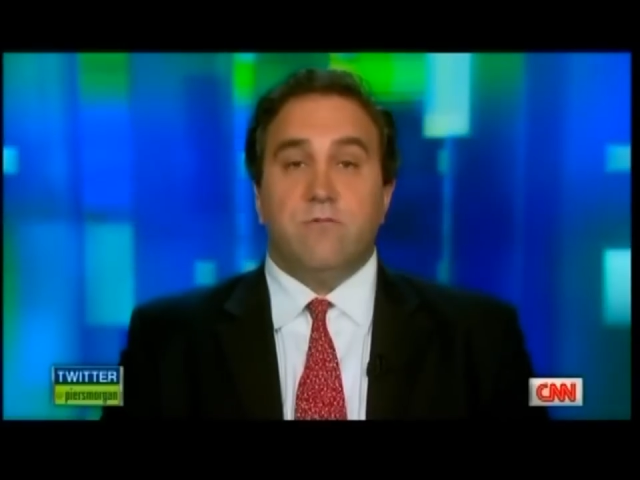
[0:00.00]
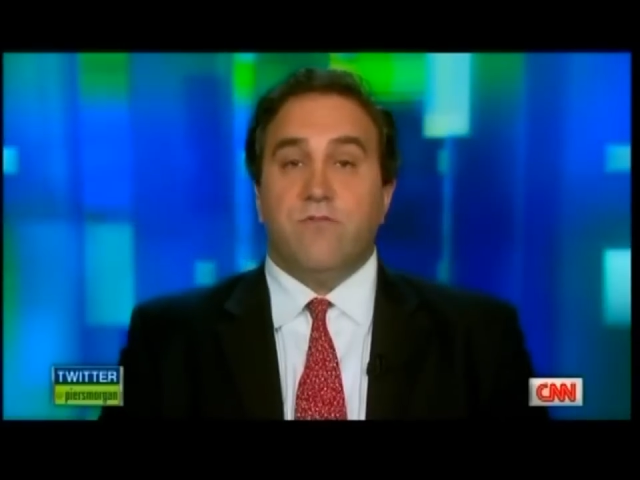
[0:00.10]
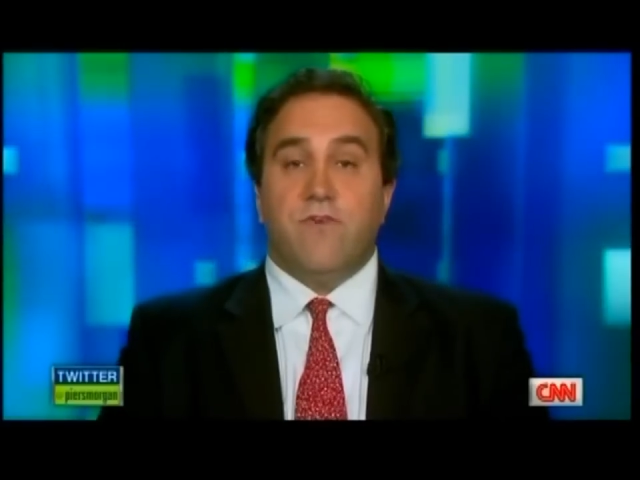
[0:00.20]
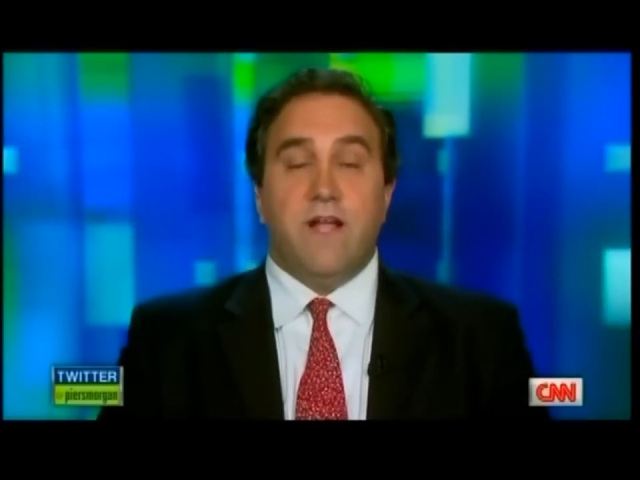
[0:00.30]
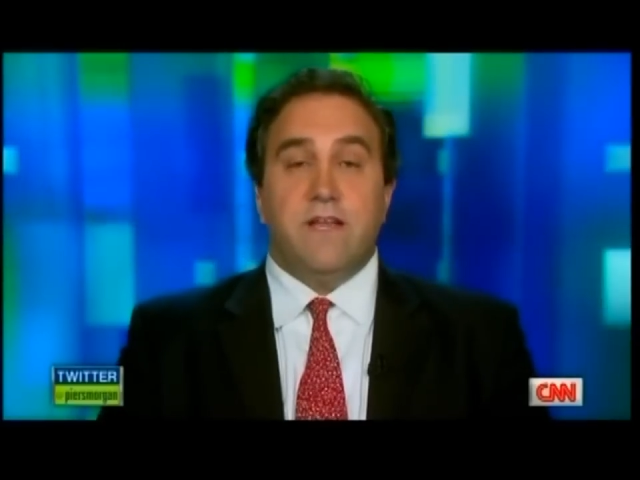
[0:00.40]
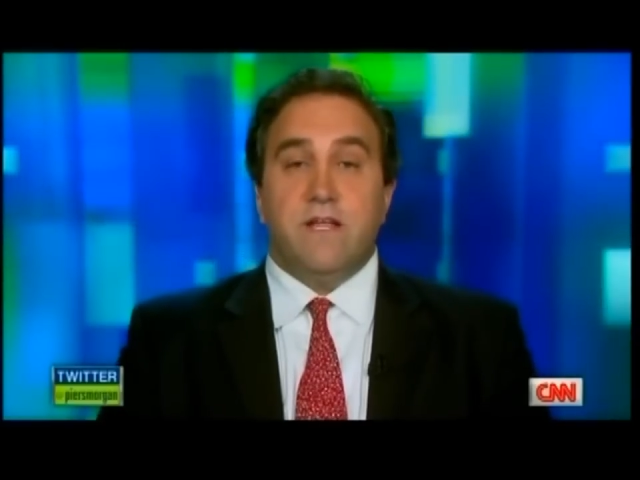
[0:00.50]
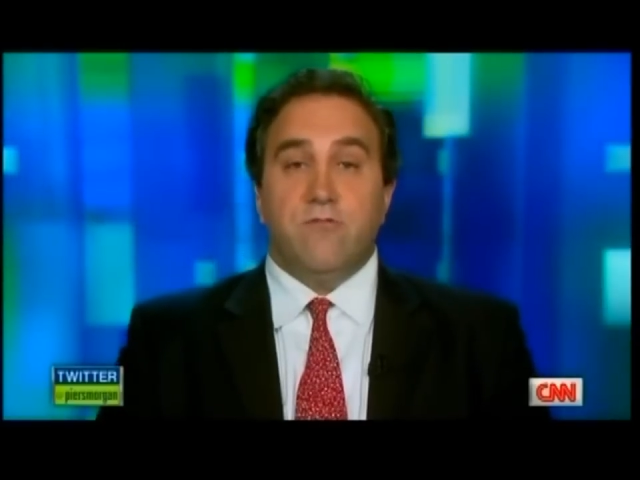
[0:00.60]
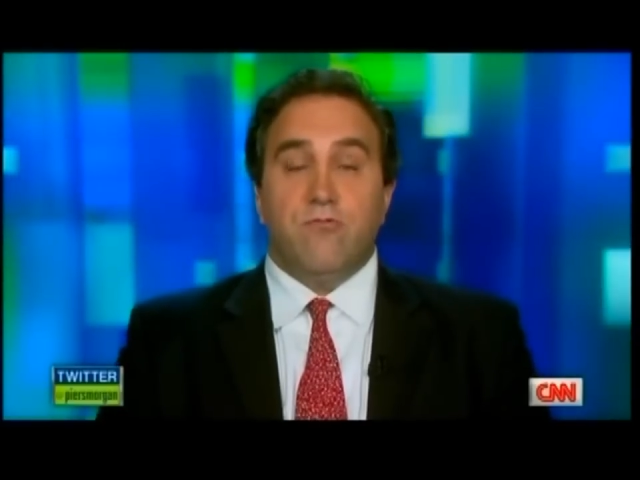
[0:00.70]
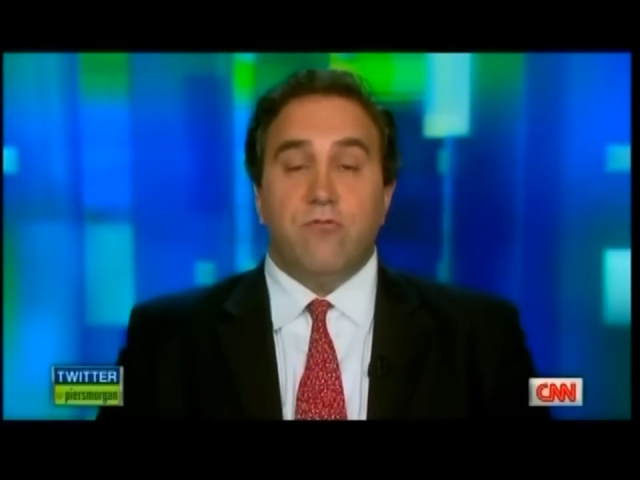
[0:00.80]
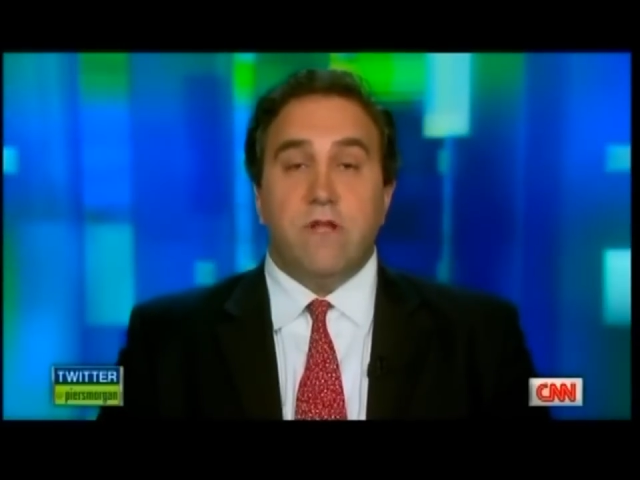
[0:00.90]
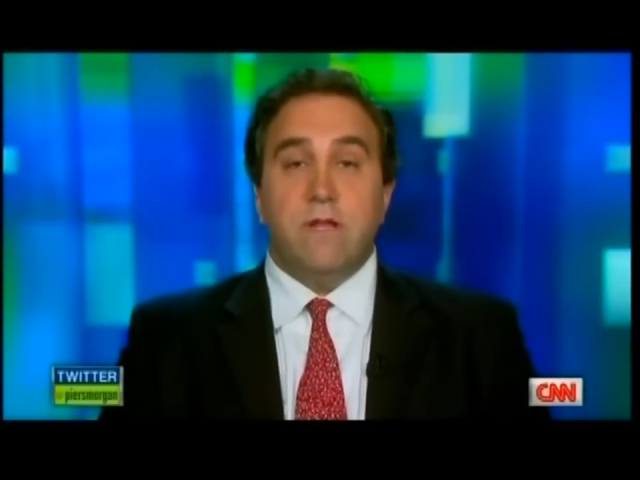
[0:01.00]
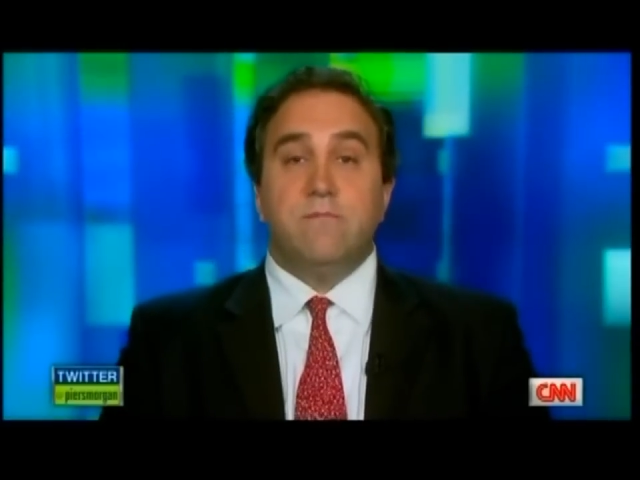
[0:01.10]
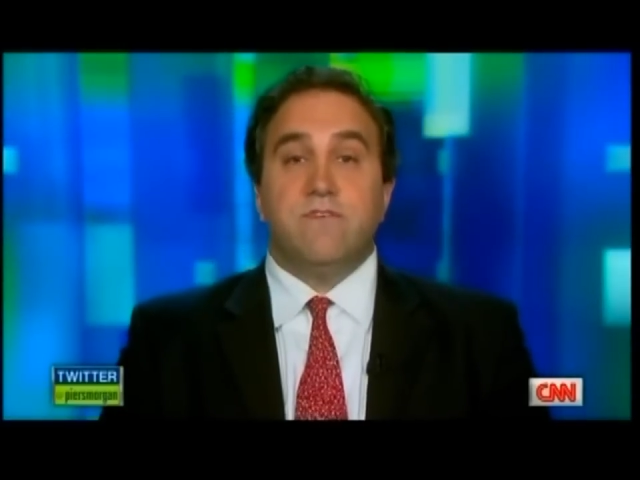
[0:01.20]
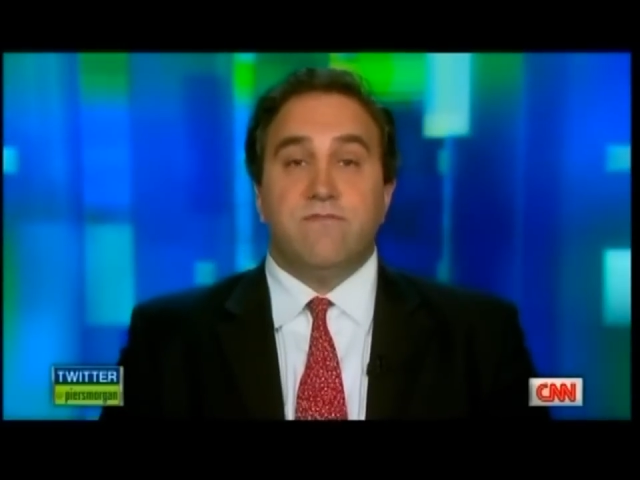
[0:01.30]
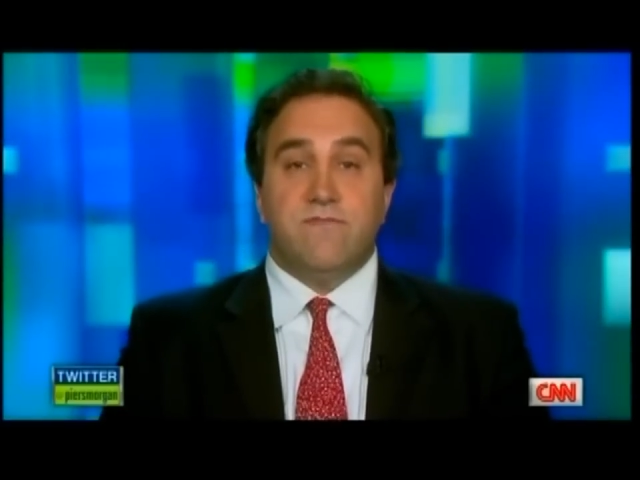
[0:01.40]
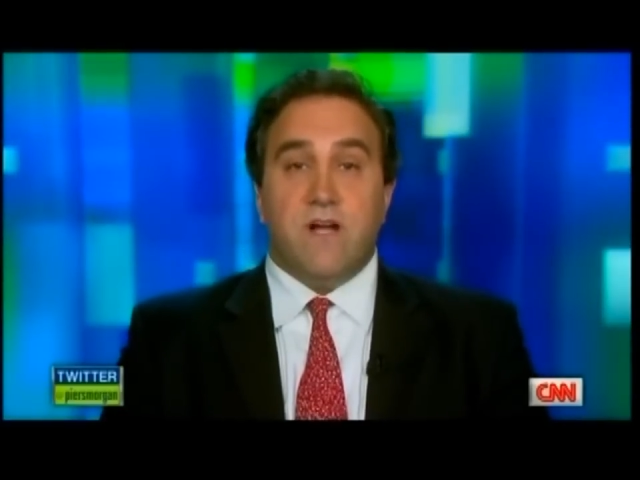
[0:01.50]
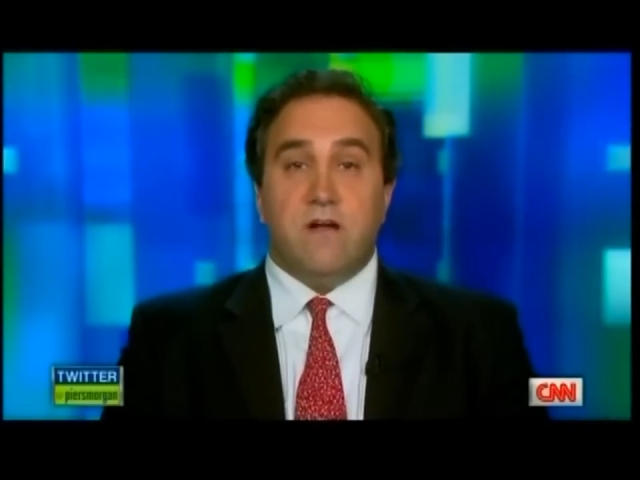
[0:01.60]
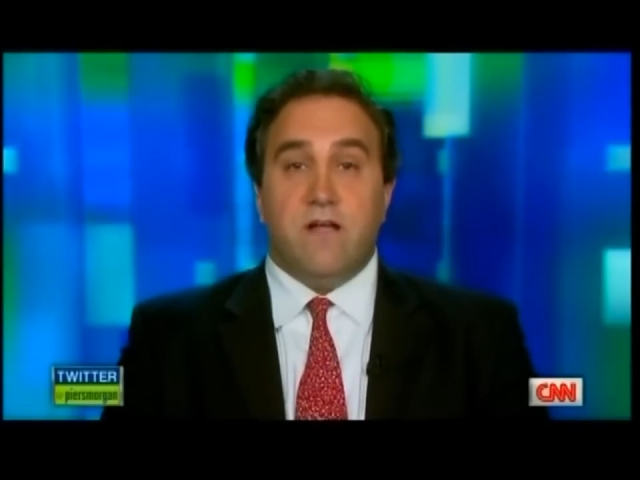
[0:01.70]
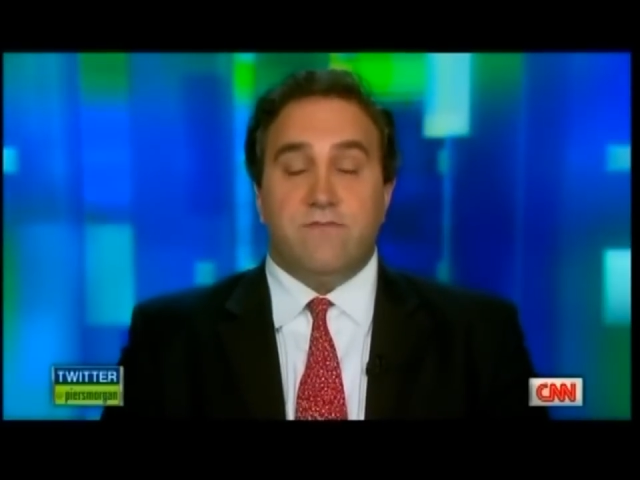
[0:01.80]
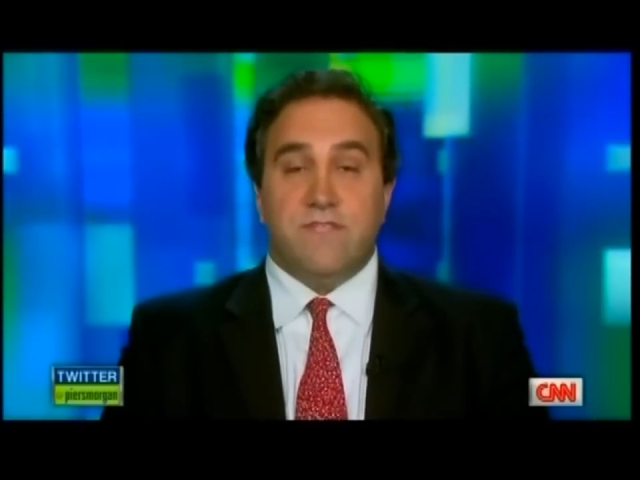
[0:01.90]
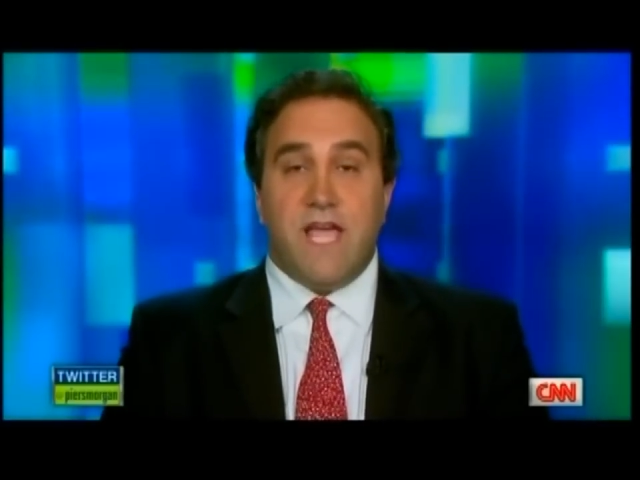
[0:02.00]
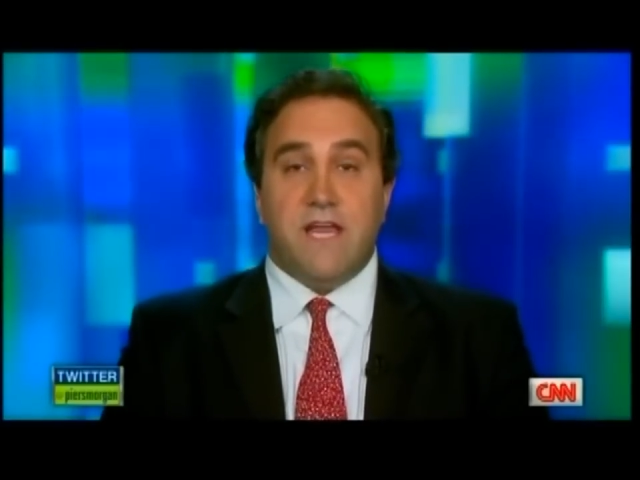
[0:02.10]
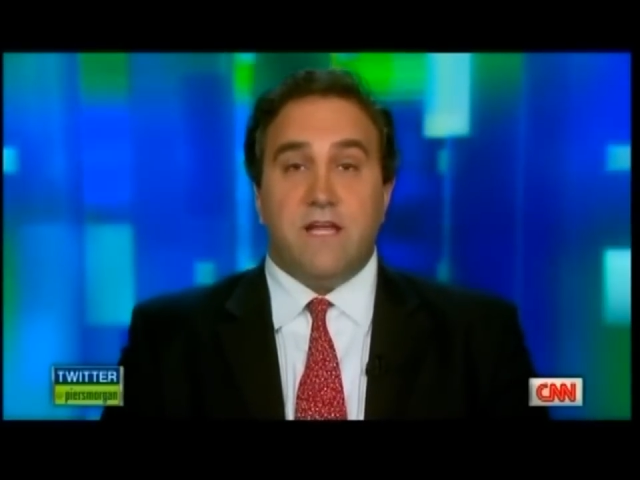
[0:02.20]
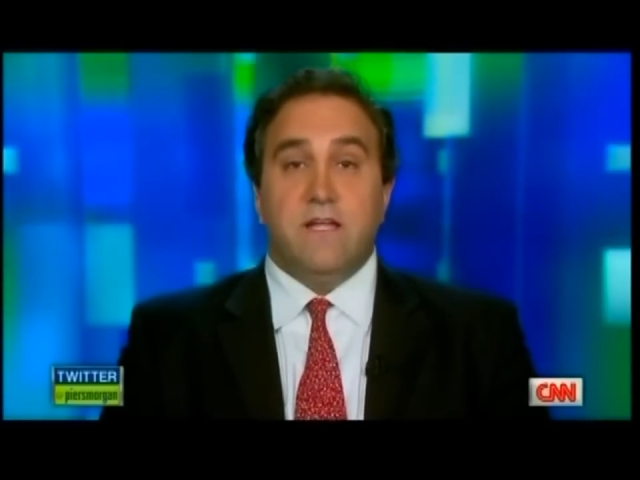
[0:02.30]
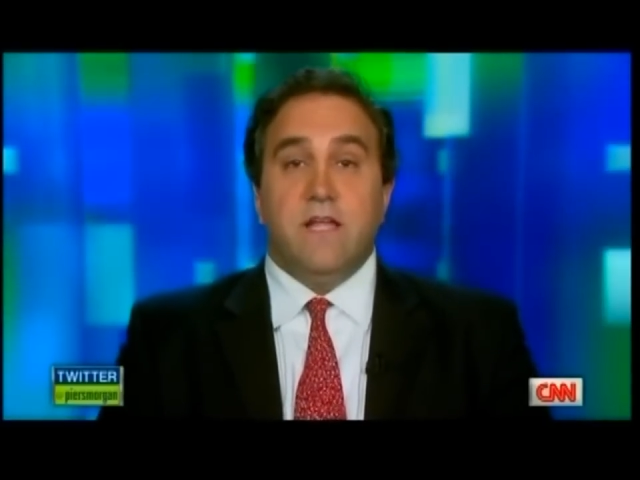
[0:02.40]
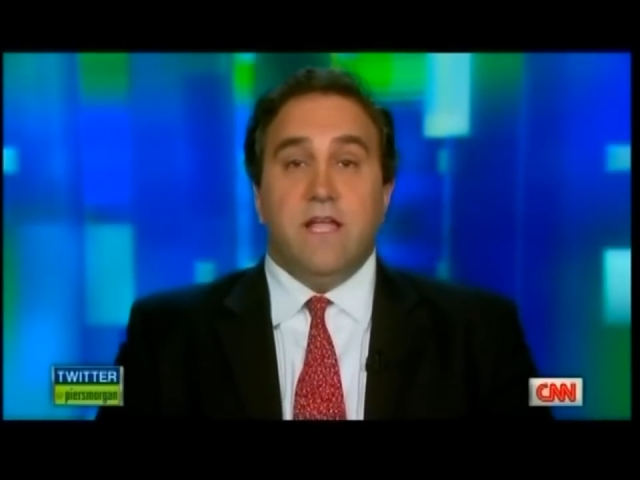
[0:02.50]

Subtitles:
we're finding reams of data